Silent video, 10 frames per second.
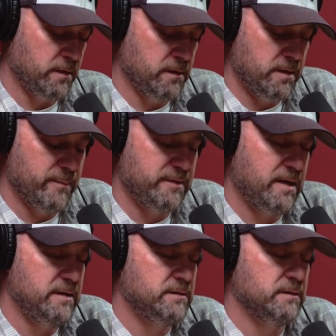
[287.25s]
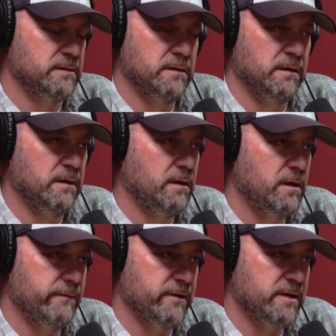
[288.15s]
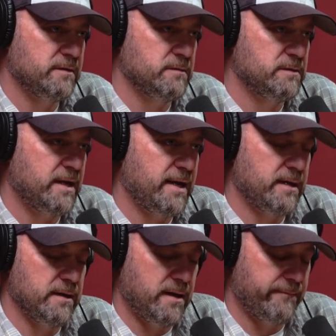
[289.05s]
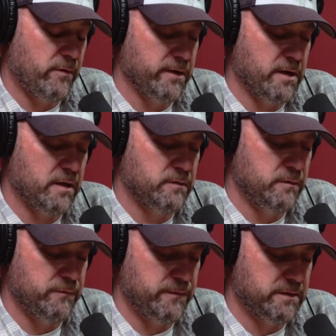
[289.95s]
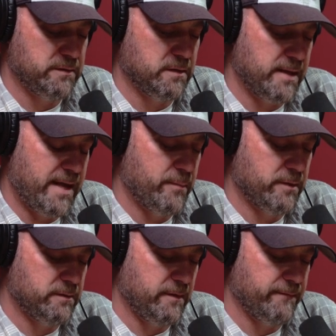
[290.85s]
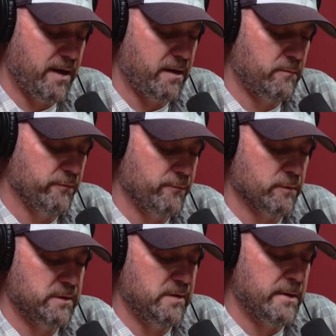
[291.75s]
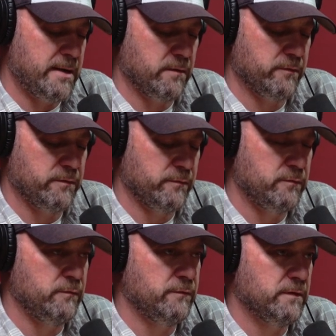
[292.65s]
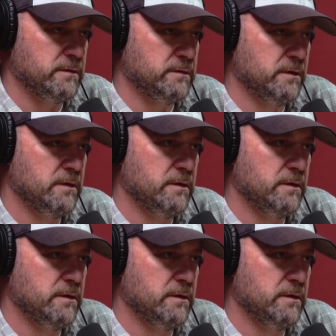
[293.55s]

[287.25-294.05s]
a good imitation of a gizzard shad. I've only caught two fish on that, but I've got almost fourteen pounds on those two fish.